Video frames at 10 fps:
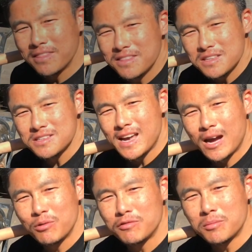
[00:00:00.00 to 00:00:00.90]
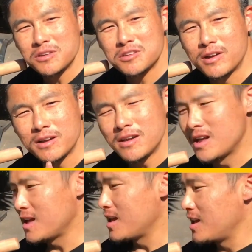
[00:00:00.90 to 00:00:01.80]
this is Howard.
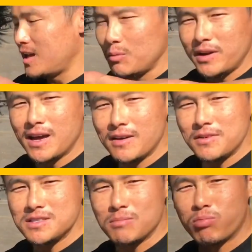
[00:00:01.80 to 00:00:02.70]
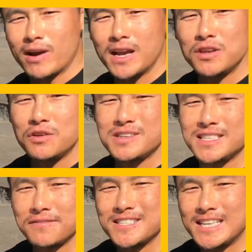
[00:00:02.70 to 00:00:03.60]
Here we have is a brand new
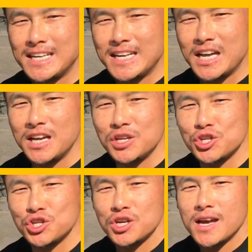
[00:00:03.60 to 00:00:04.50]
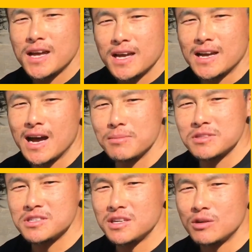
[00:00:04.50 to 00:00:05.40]
17-inch carbon
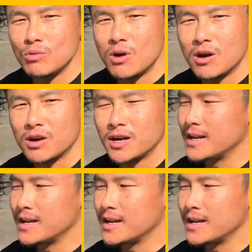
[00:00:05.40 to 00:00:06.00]
steel wok.